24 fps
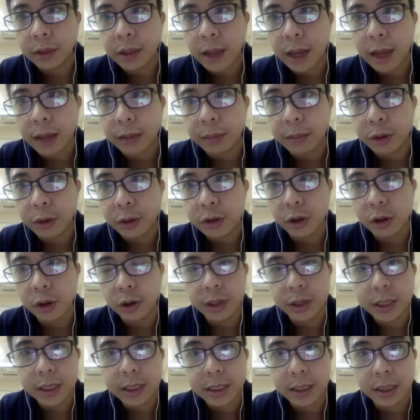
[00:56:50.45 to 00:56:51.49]
that
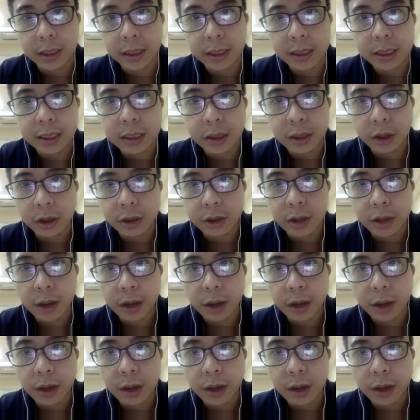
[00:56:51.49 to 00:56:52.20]
post-colonial studies is also